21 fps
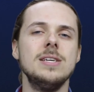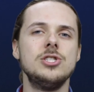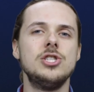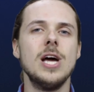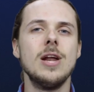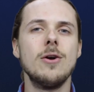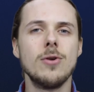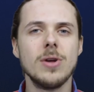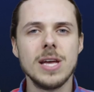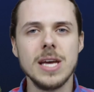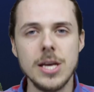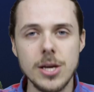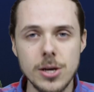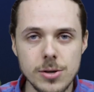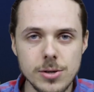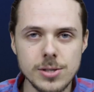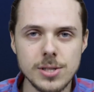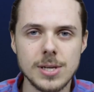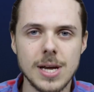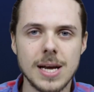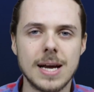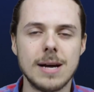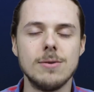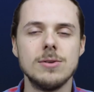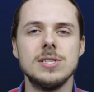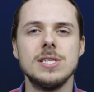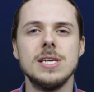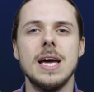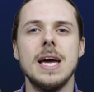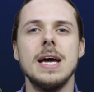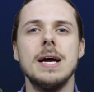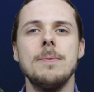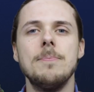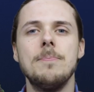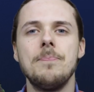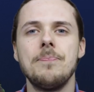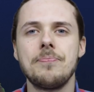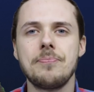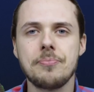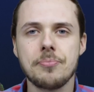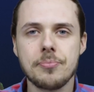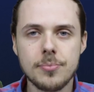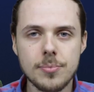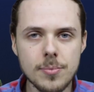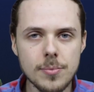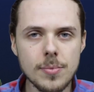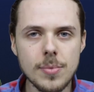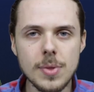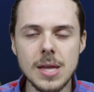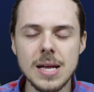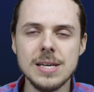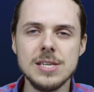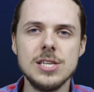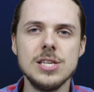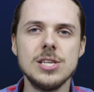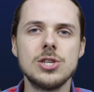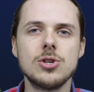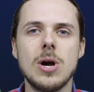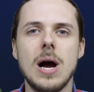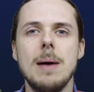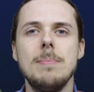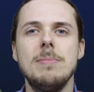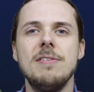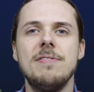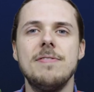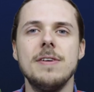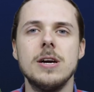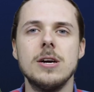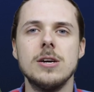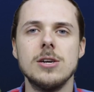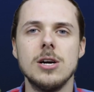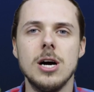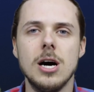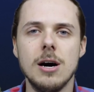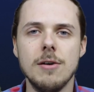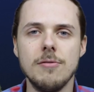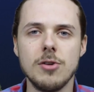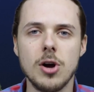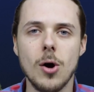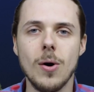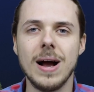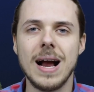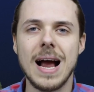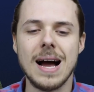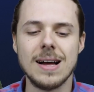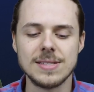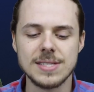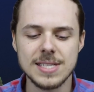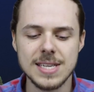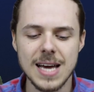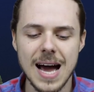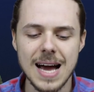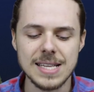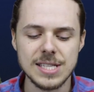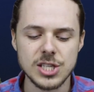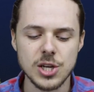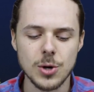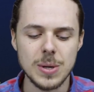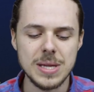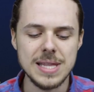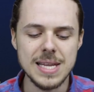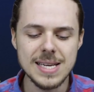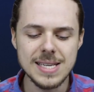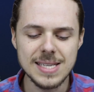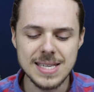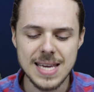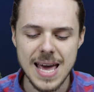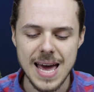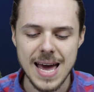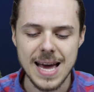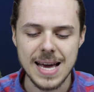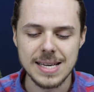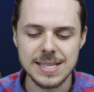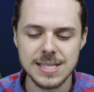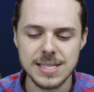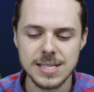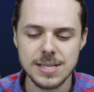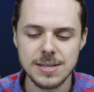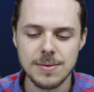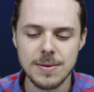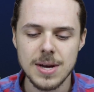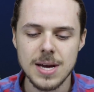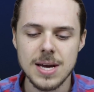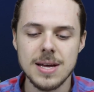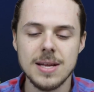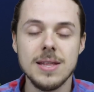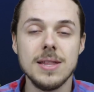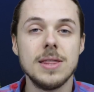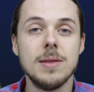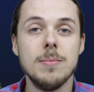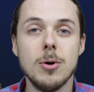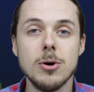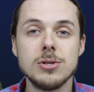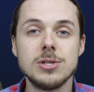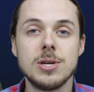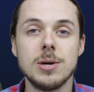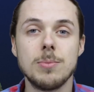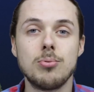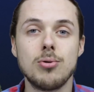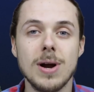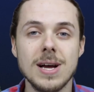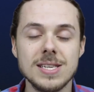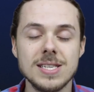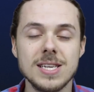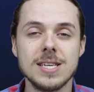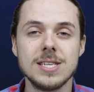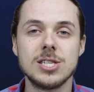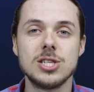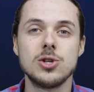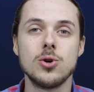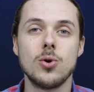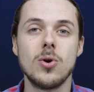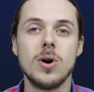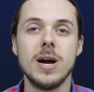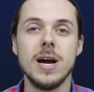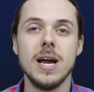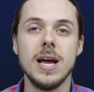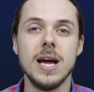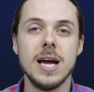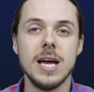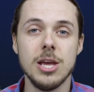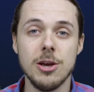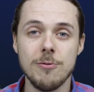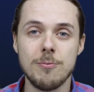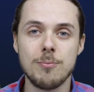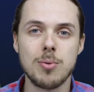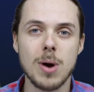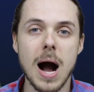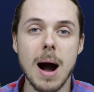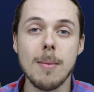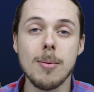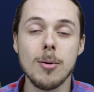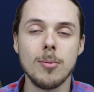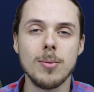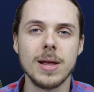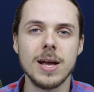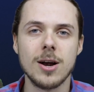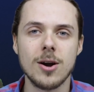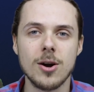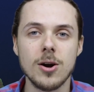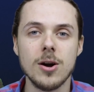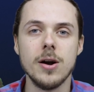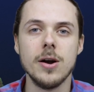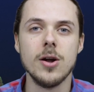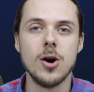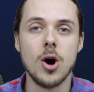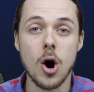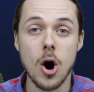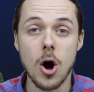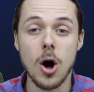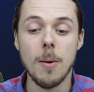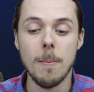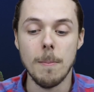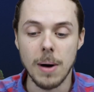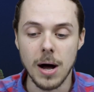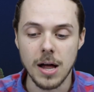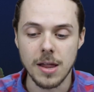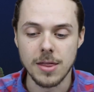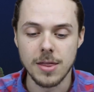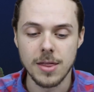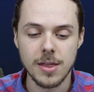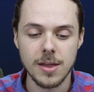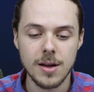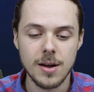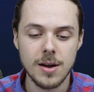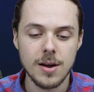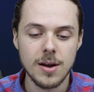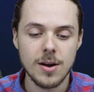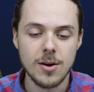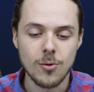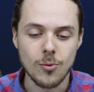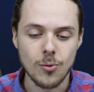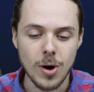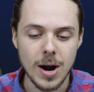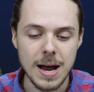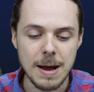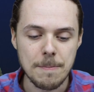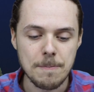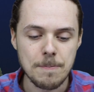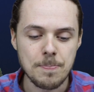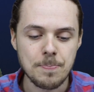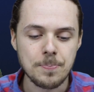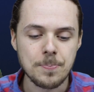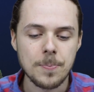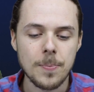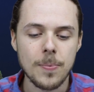Generally used, like I was saying, to describe the fear of going outside. So in this case, the most depressing story you've probably heard all month, right?